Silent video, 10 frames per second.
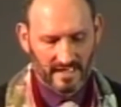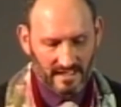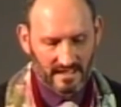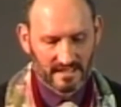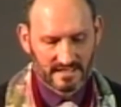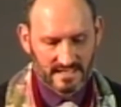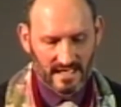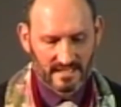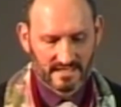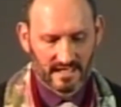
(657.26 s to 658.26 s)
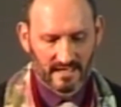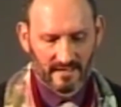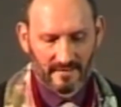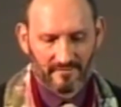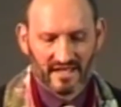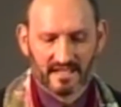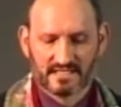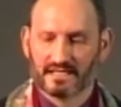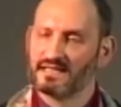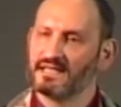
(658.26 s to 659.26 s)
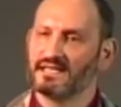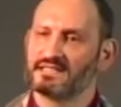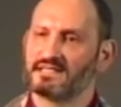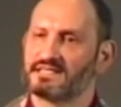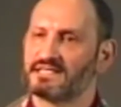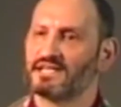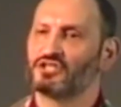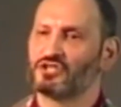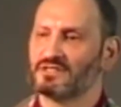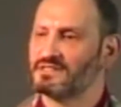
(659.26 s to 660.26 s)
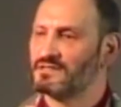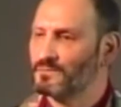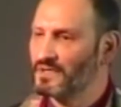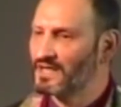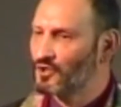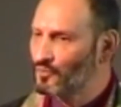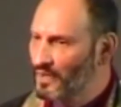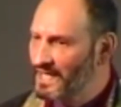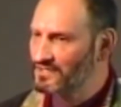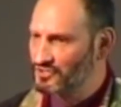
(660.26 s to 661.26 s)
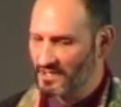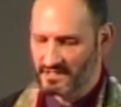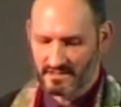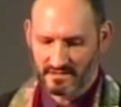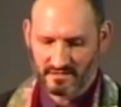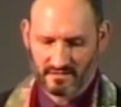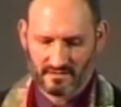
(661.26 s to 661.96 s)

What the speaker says: In it, he says that it is in these decisions to be courageous